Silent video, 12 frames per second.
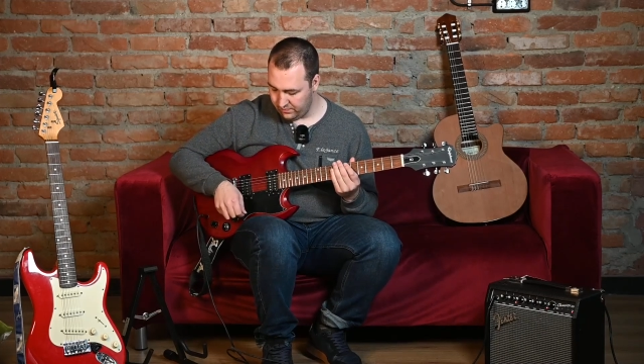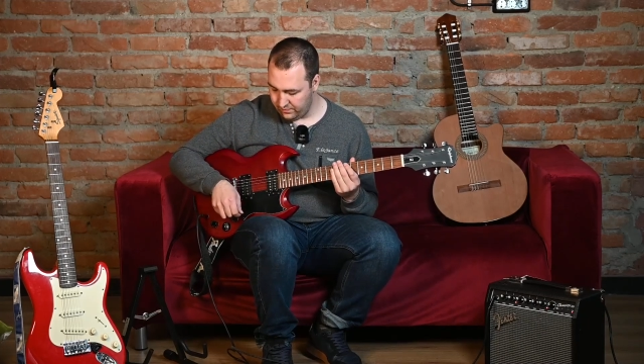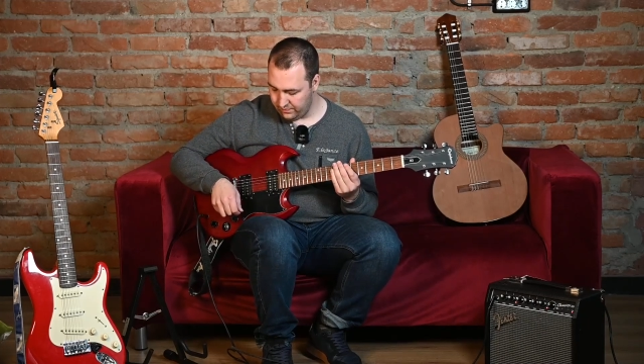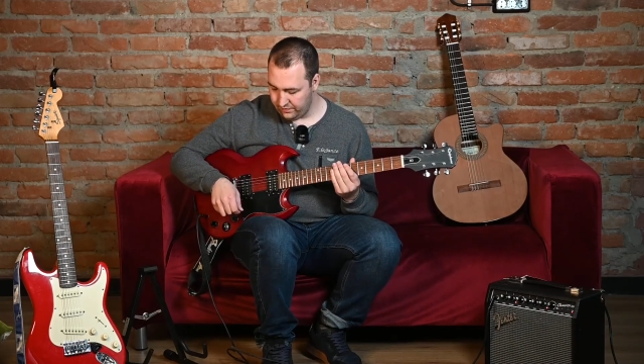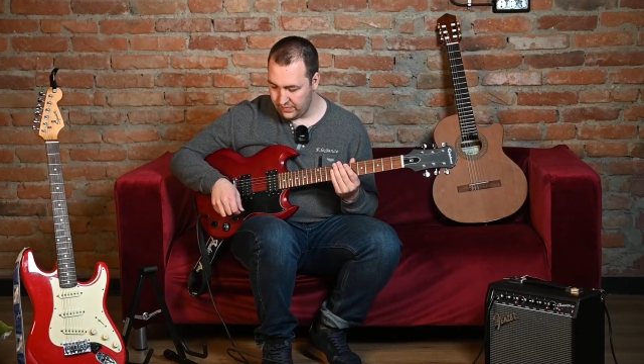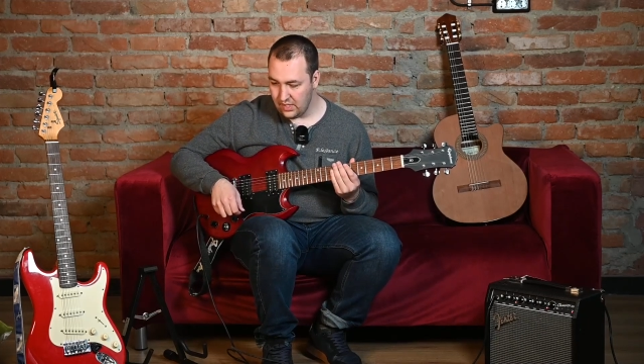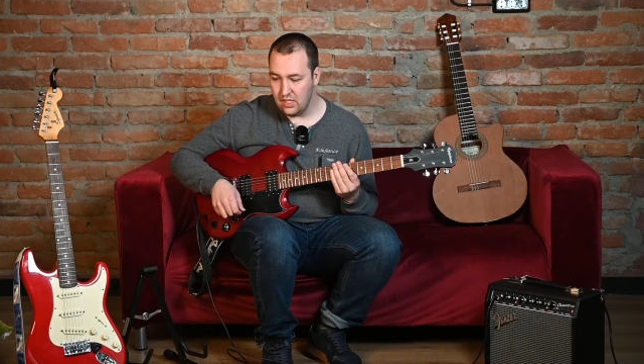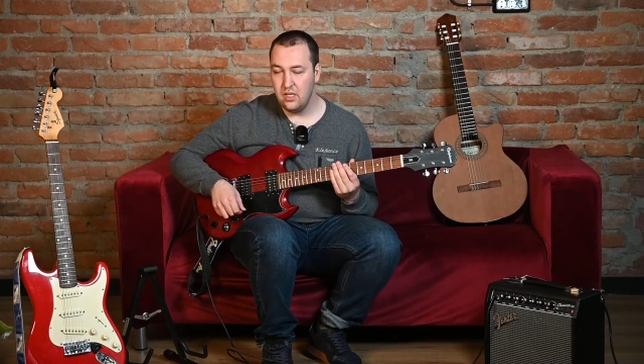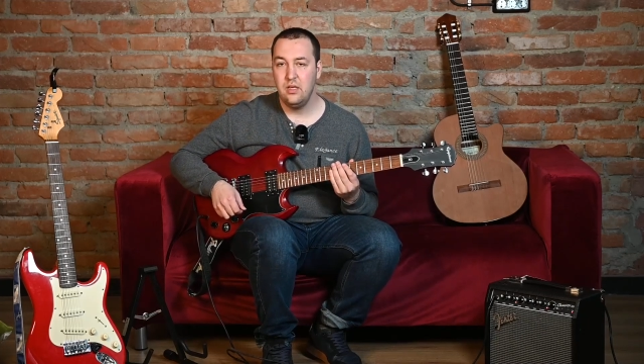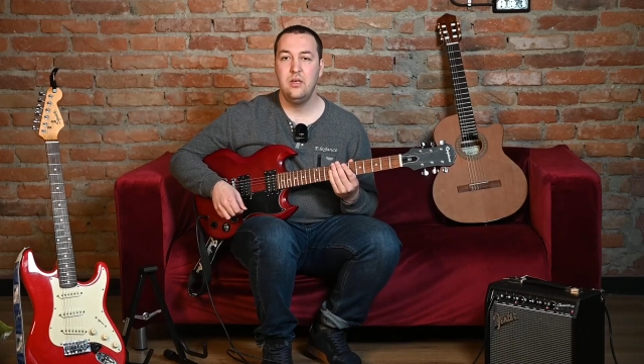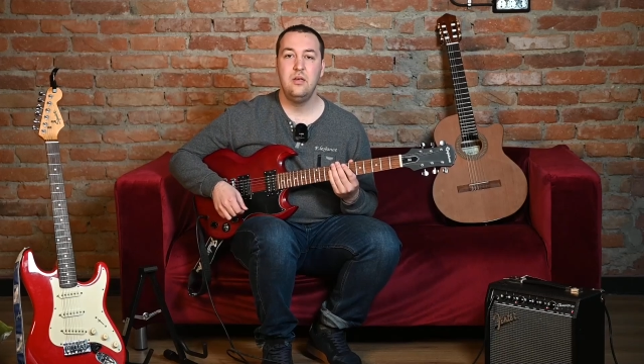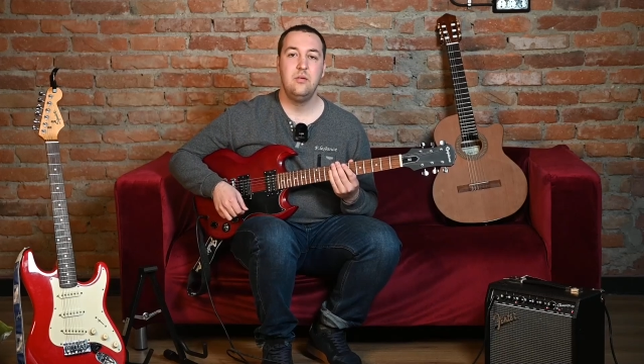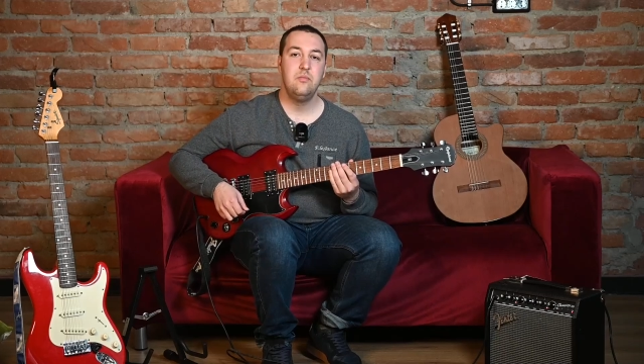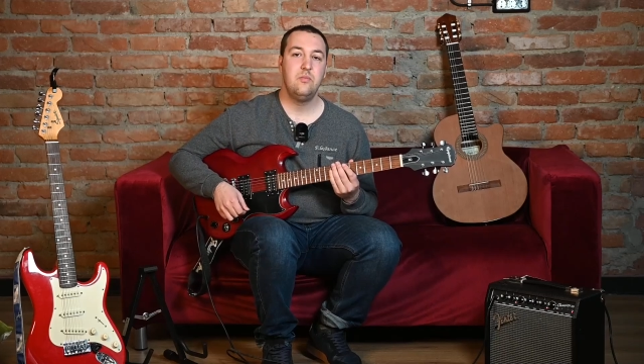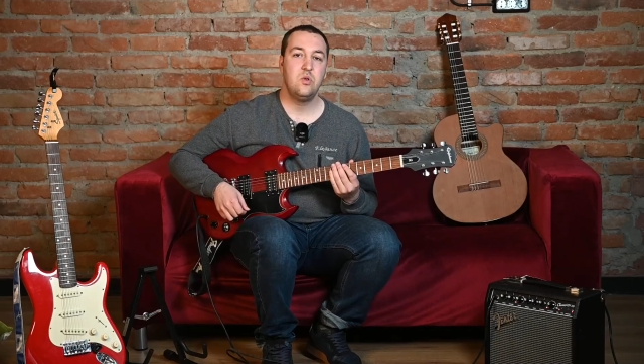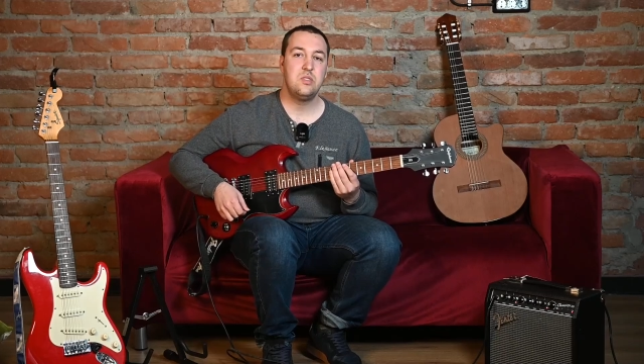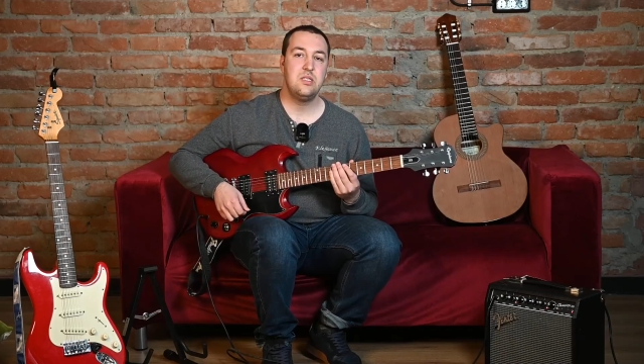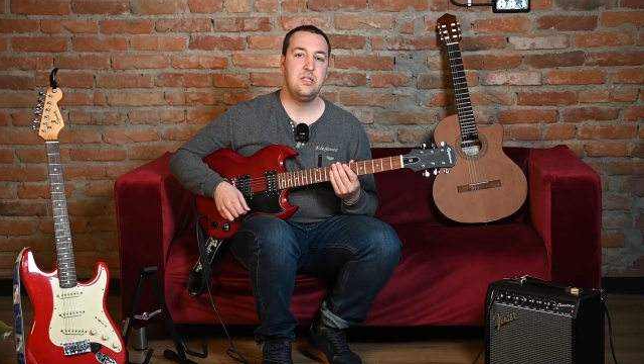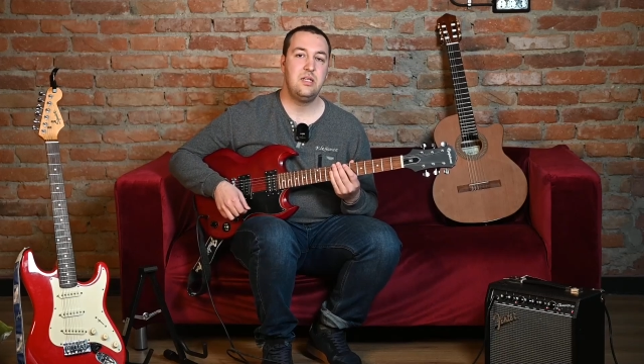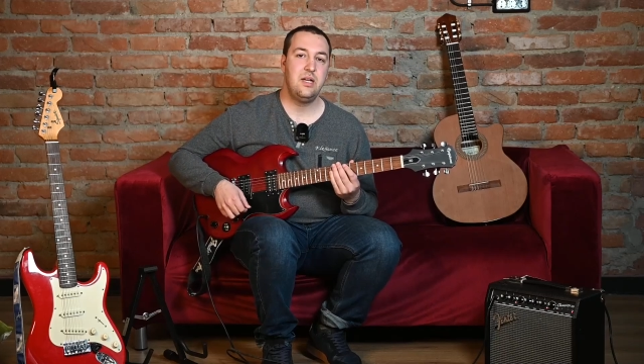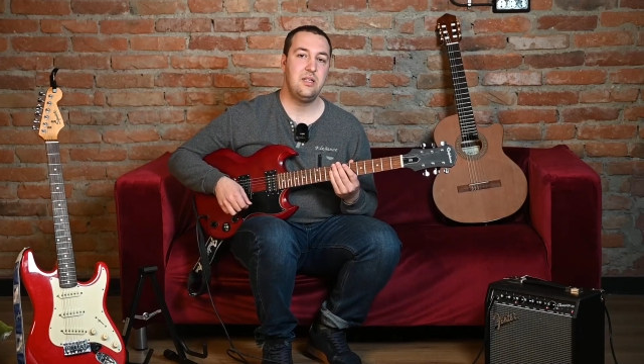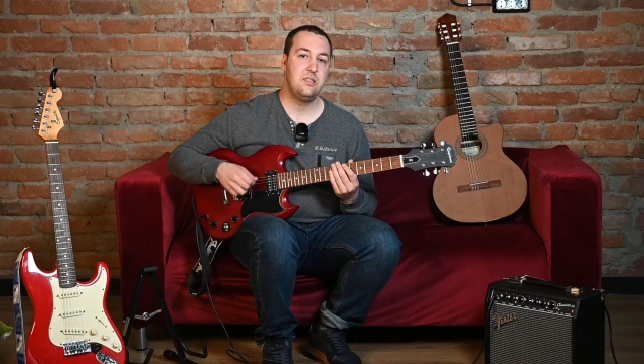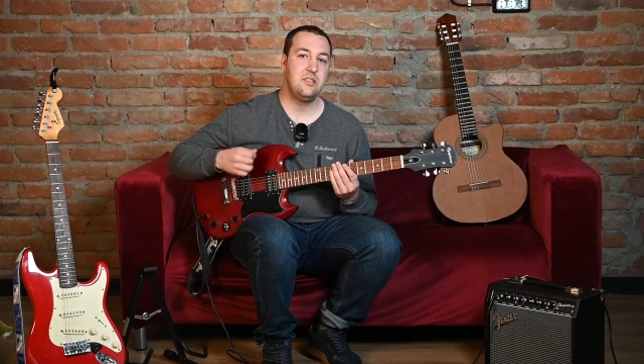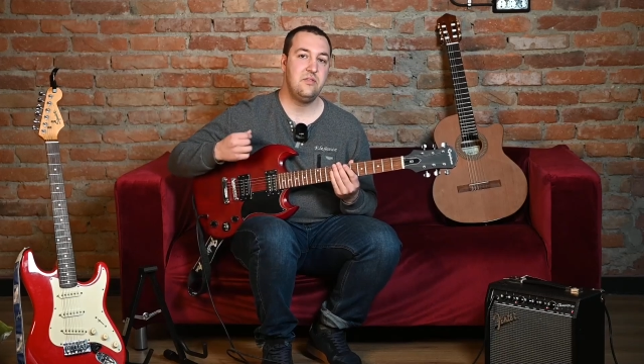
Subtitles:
This is our first exercise.